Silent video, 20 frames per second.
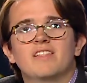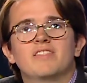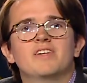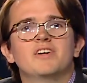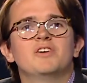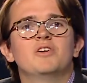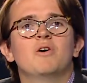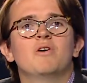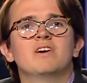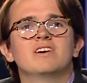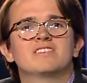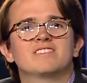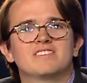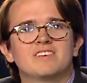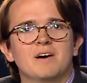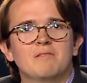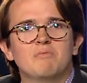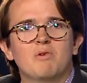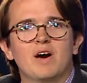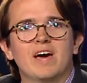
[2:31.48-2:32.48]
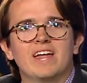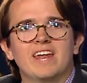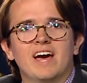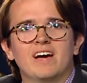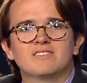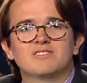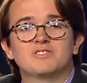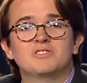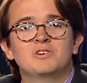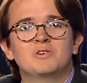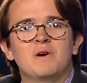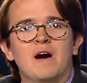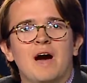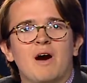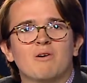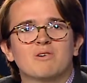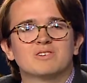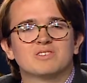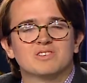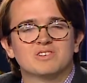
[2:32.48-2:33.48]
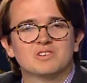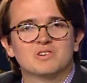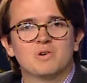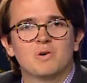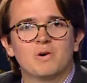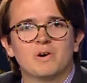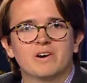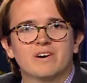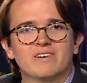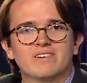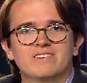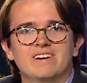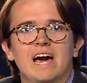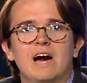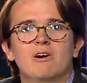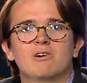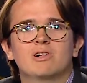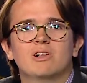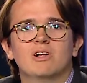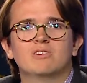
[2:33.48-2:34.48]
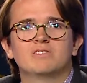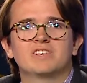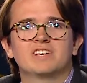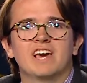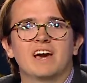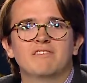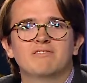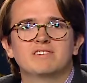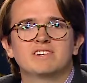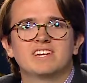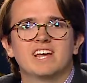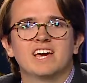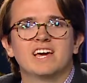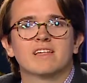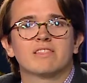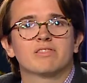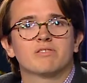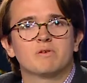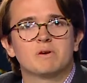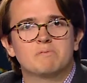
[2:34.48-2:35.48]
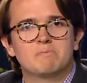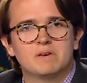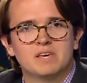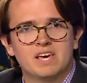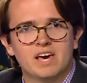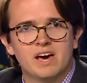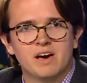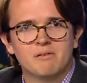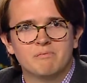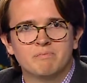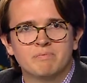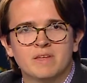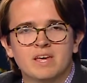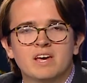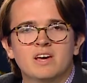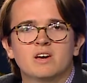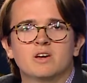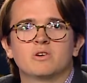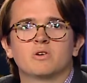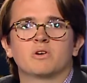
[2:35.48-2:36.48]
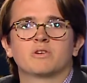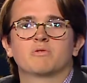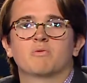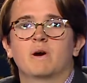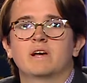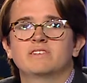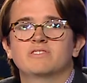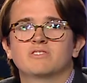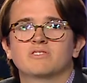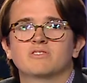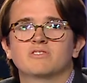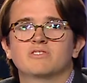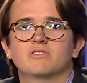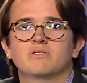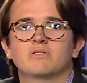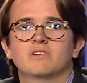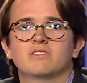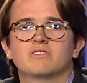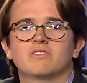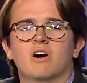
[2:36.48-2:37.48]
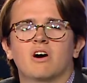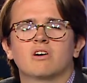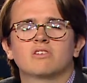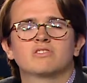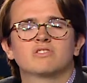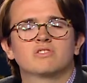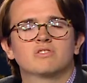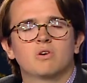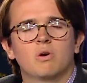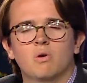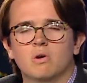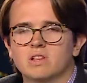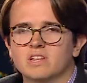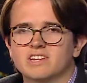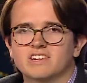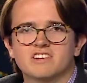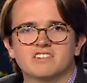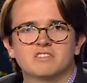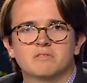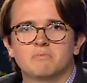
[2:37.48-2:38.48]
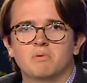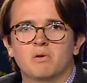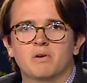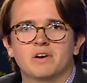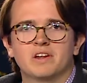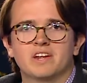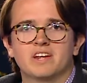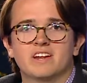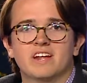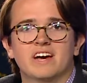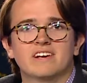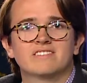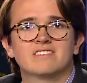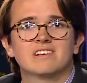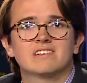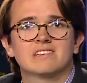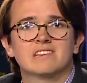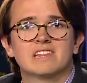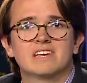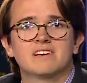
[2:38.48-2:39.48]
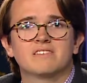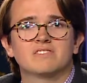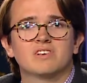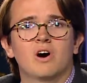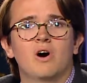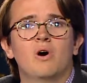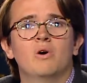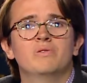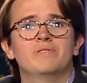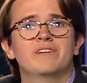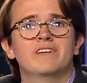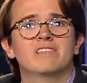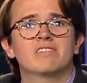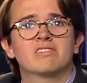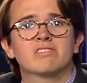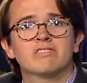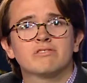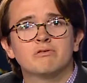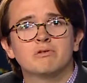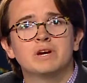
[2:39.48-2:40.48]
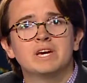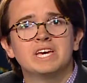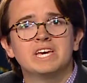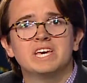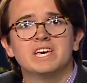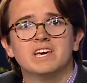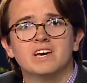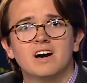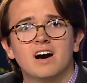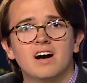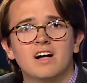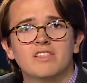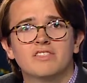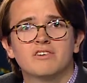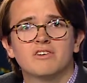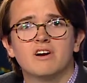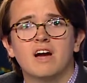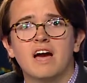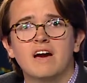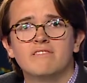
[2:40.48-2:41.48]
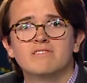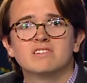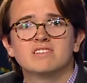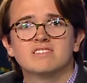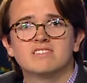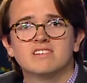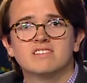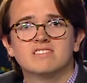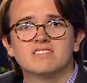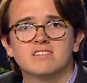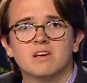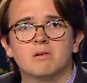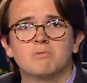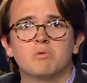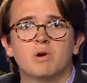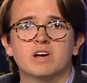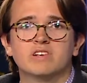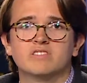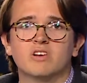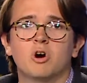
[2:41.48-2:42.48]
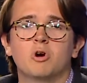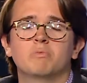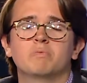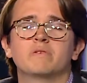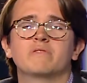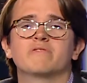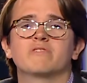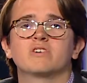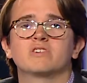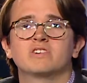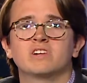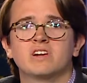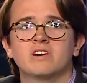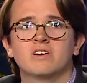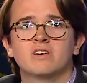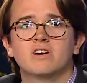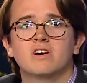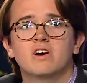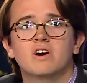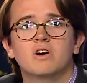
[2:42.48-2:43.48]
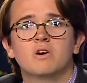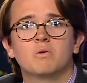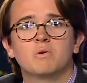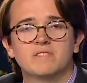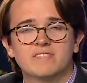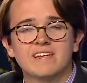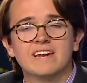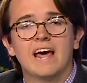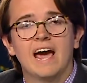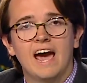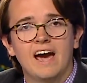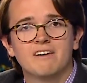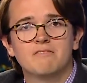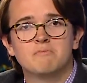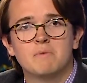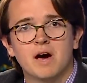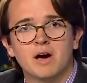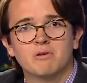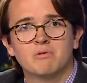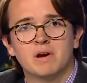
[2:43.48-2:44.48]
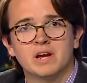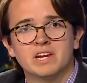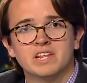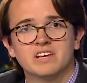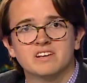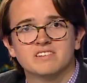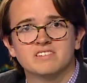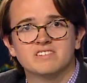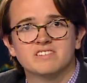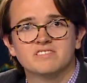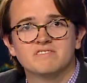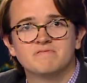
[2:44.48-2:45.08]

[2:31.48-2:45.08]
The Norris Subway announced new hours this quarter, now closing every day at 3 p.m. Northwestern students are sorely disappointed, as this leaves only 3 other Evanston Subways open for dinner within a half-mile radius.